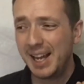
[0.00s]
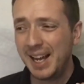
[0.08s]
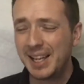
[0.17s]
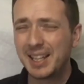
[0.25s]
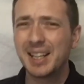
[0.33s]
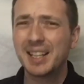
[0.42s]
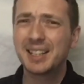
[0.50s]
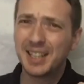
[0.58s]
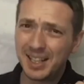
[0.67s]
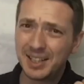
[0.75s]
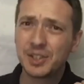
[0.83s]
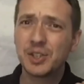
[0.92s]
I
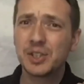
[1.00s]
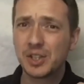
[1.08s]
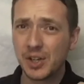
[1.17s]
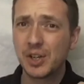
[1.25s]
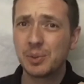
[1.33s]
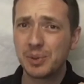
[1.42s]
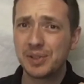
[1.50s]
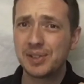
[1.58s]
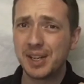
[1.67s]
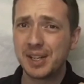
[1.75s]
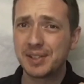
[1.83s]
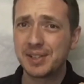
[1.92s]
can concur
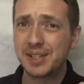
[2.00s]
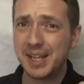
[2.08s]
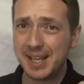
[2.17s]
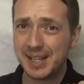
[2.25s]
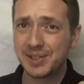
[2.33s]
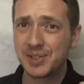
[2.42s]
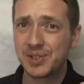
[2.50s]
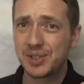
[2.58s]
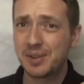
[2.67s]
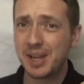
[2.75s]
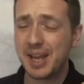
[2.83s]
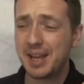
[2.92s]
with that,
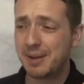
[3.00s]
yes.